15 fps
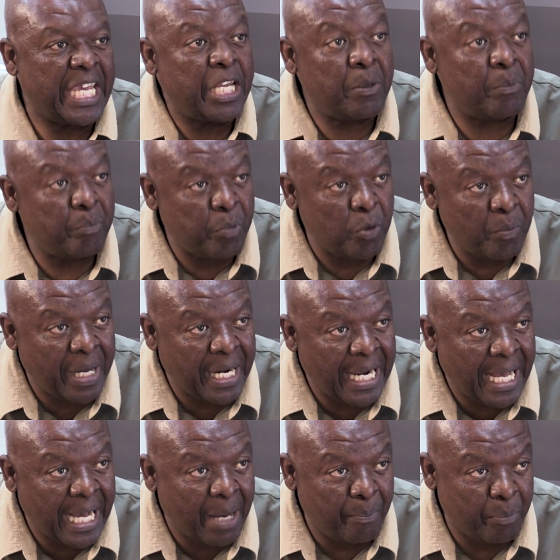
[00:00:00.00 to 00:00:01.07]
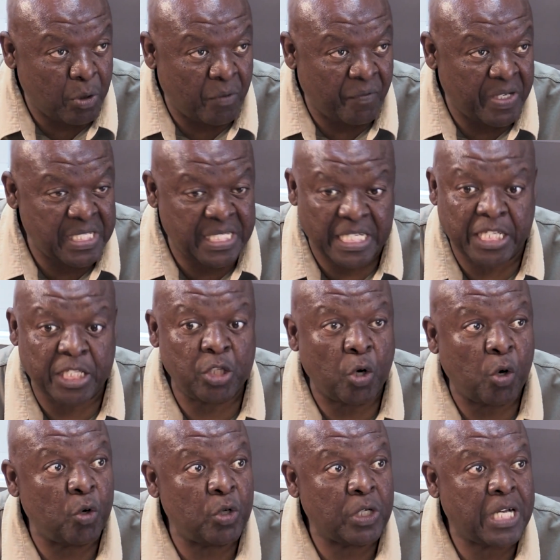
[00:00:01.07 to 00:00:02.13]
in Mpumalanga province and in the
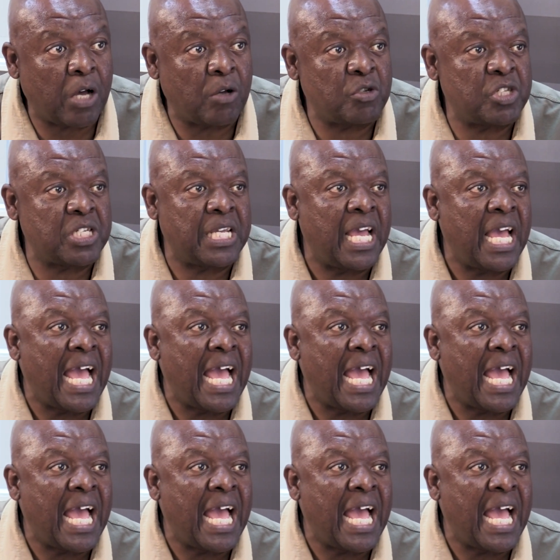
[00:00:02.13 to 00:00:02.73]
whole country